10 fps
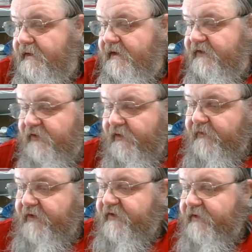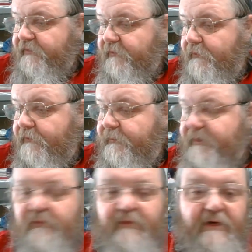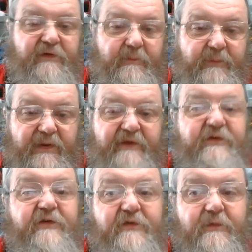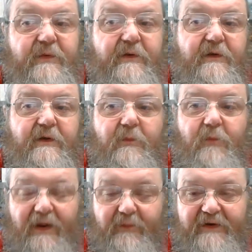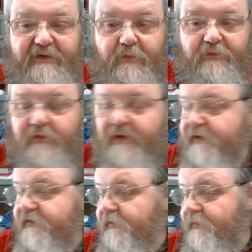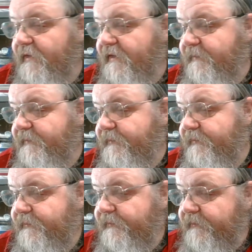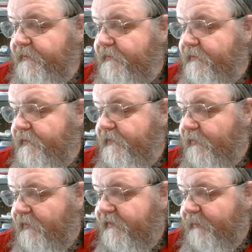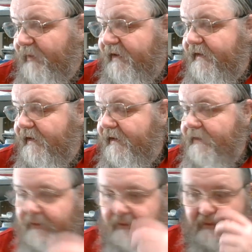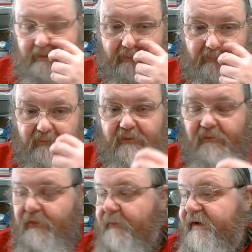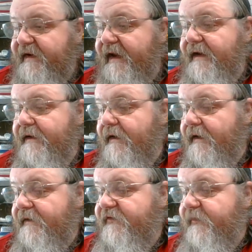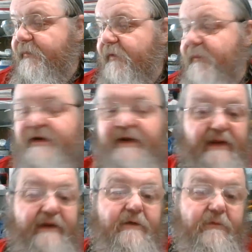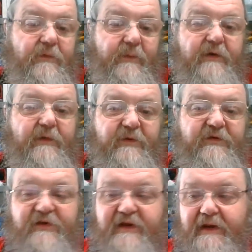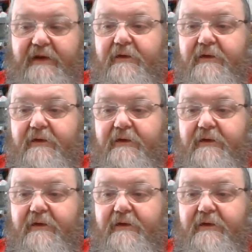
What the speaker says: It's a lovely set of rules built around a campaign system wherein you're trying to you're either playing a Roman king, a sub-Roman king, Romano British king,